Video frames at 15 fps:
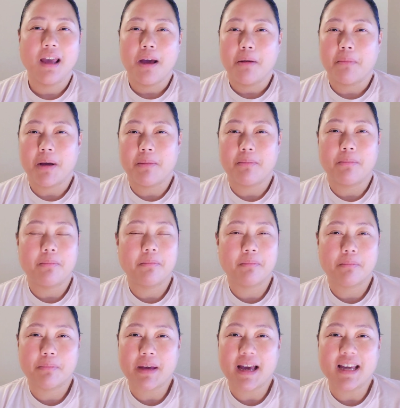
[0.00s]
my
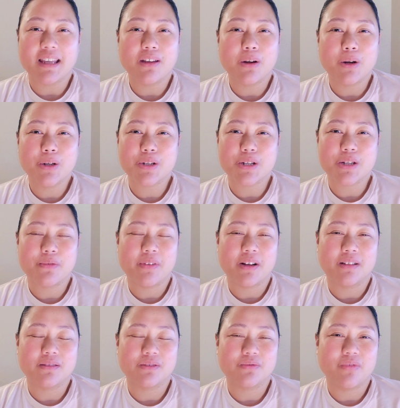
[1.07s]
backyard just
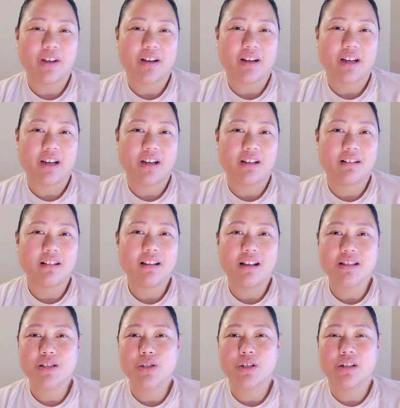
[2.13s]
felt very
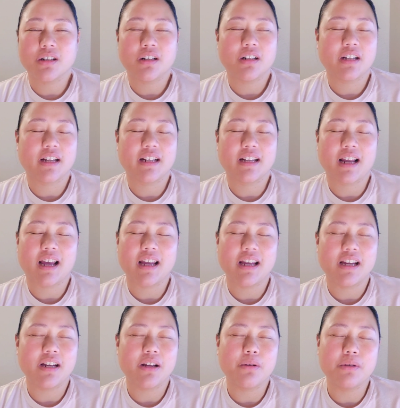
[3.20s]
clustered and
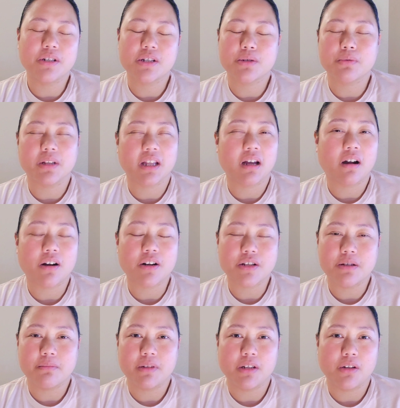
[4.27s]
it was just really hard
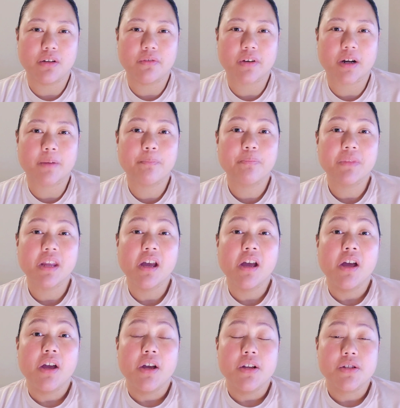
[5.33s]
to maneuver.
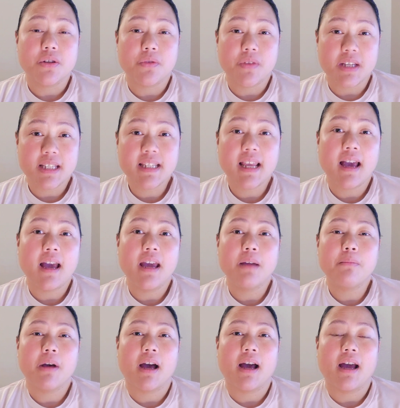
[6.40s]
So this
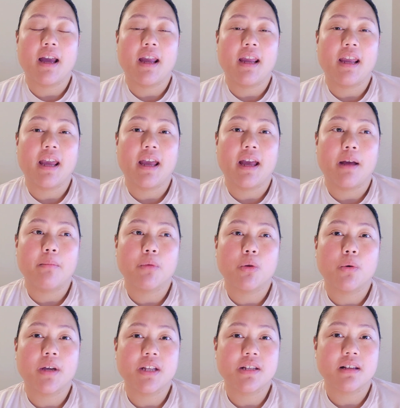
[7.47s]
time I am
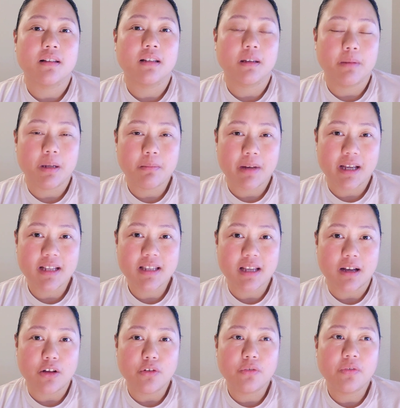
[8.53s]
going to limit
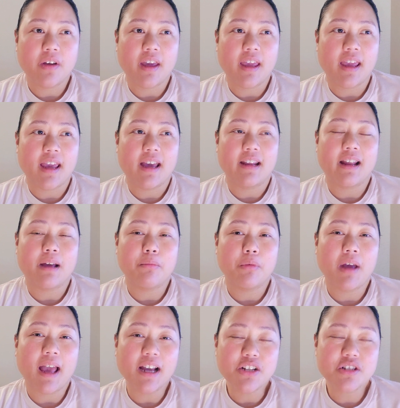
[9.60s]
myself and I'm
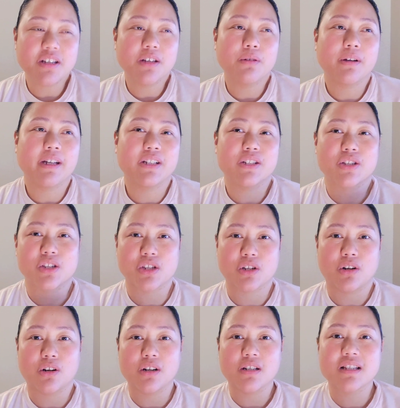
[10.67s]
actually going to
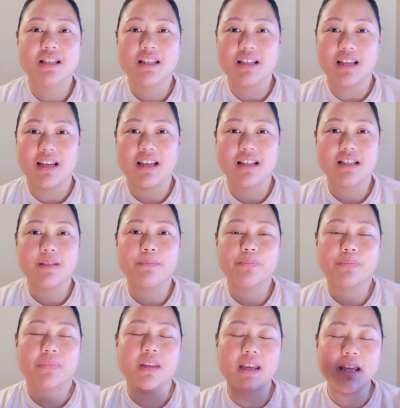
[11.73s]
start seeds
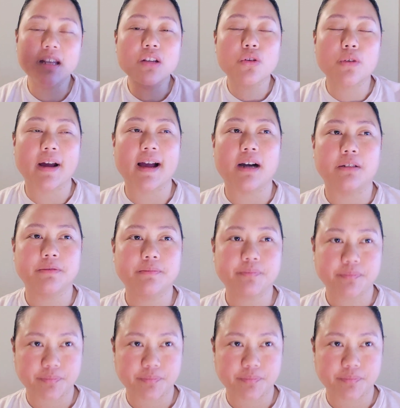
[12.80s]
in ground.